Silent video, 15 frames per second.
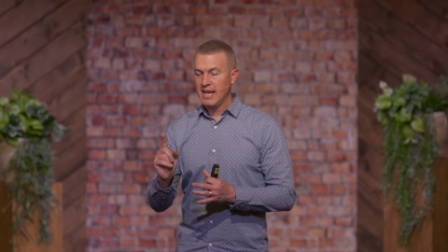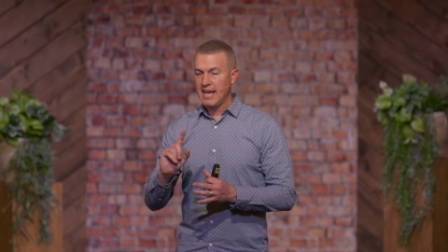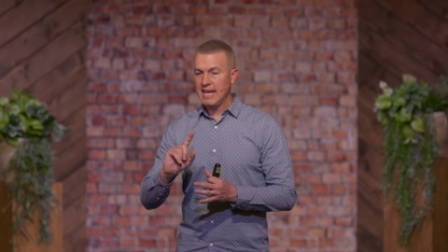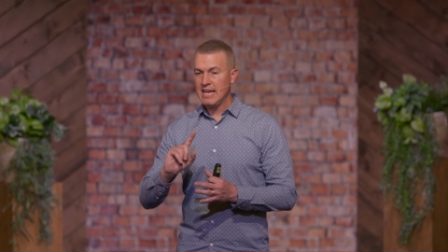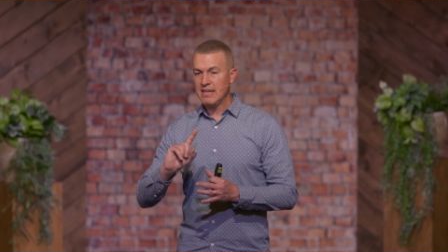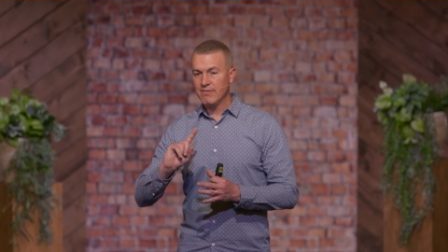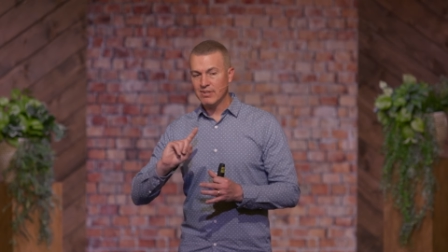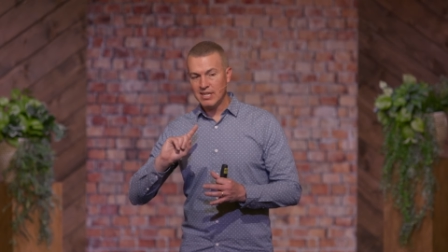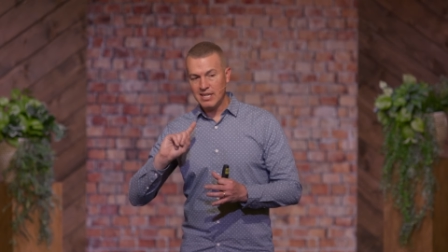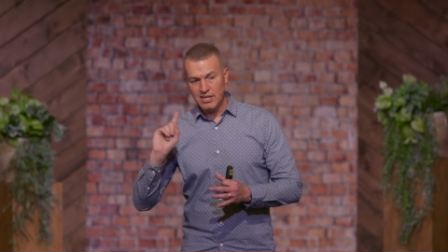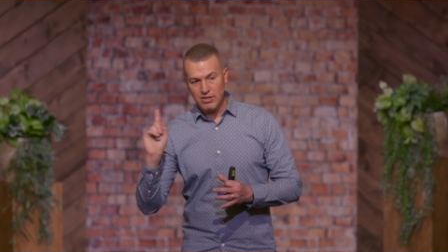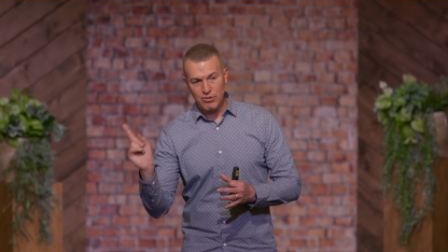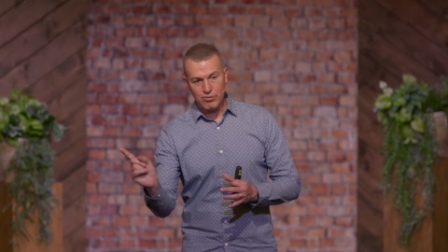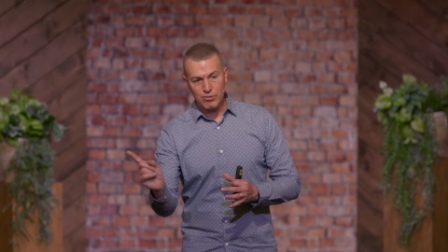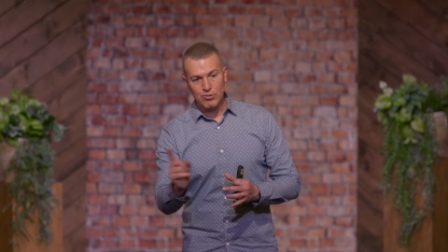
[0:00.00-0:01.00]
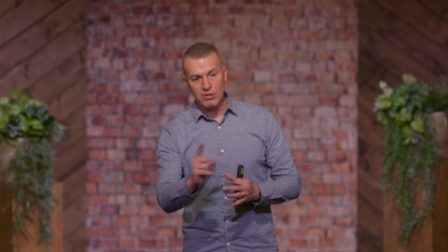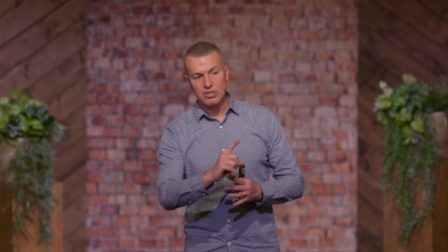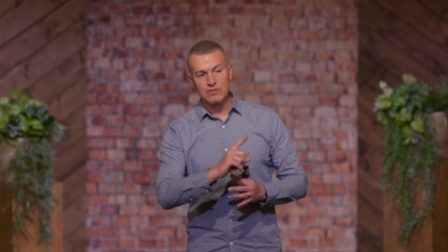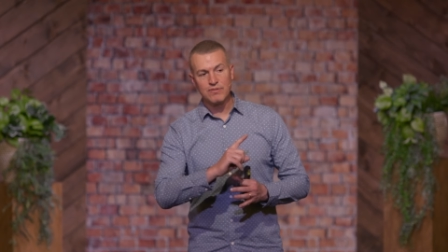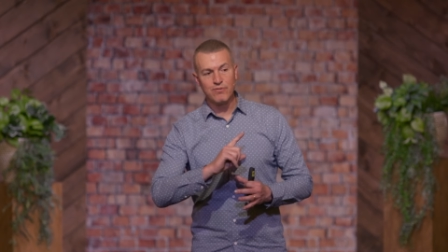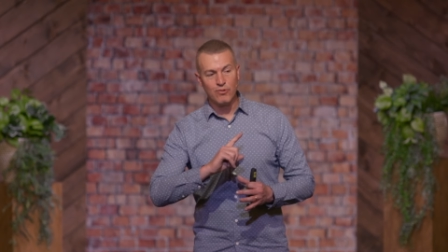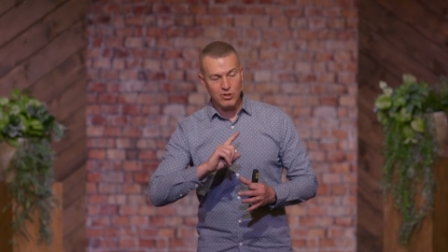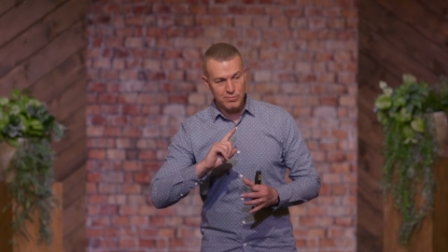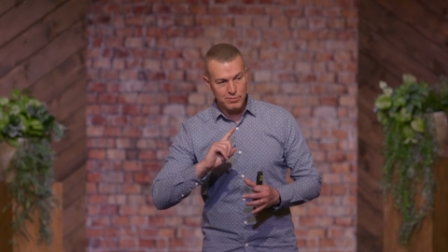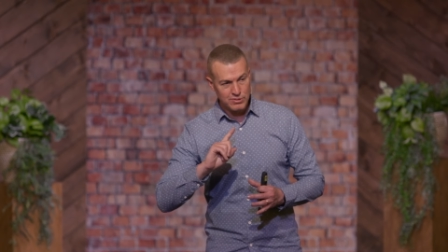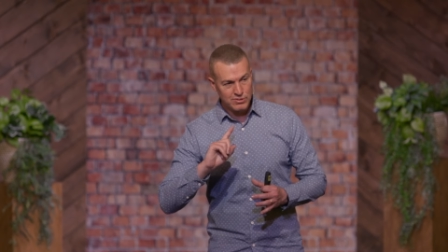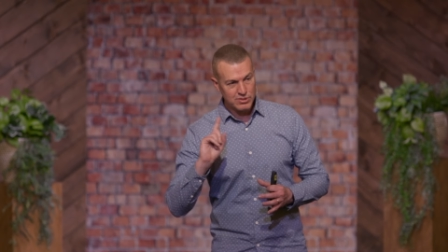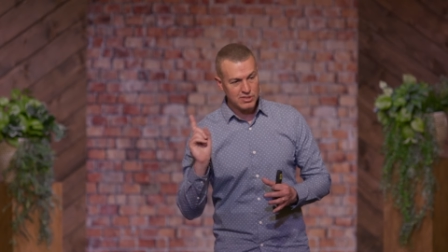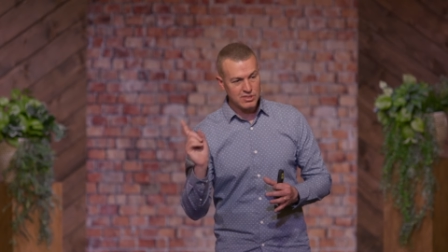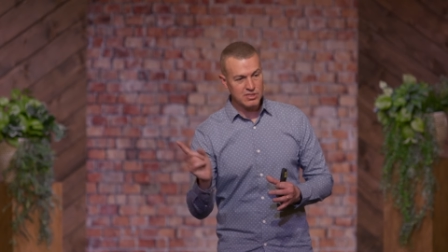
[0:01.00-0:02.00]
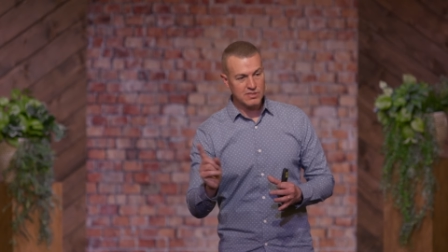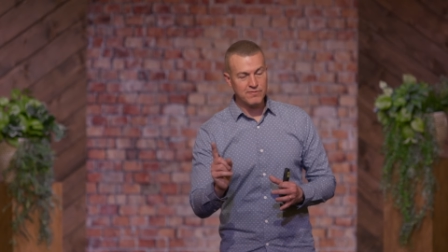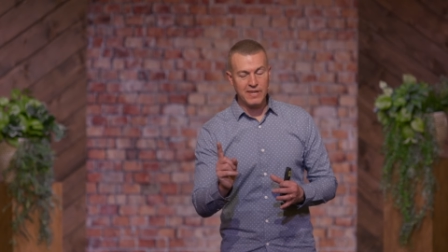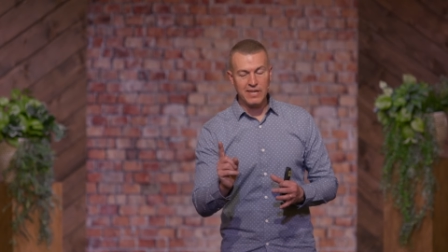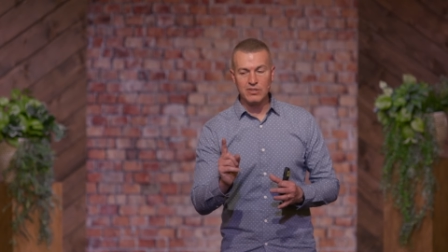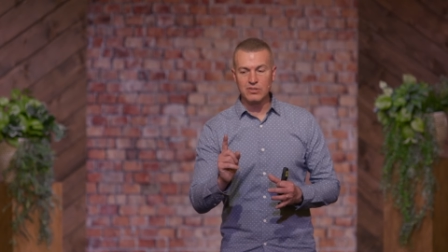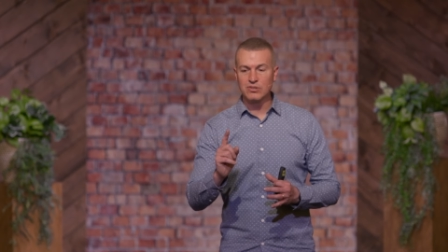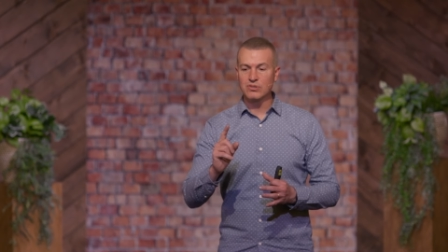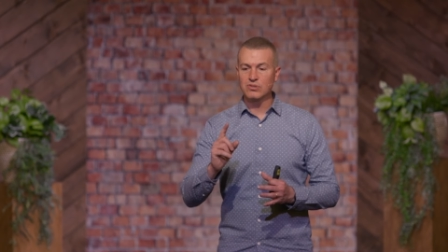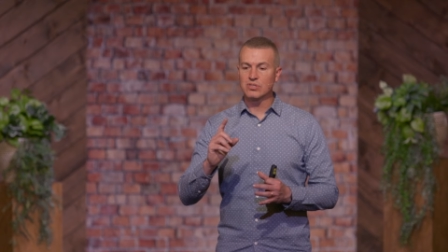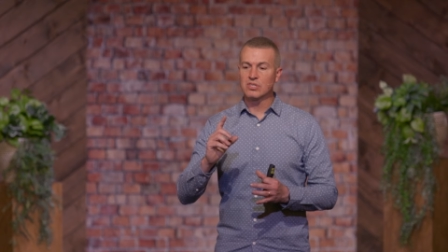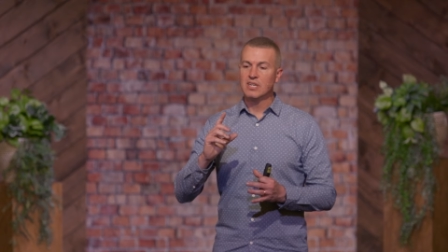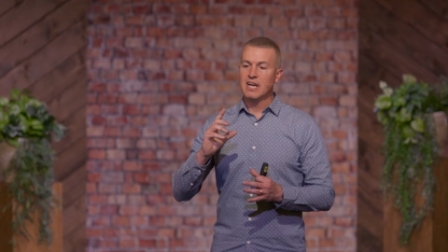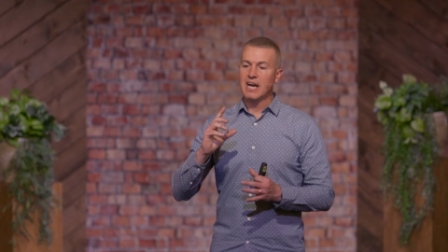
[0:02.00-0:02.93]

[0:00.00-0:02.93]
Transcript: even in and through his foibles and his failures.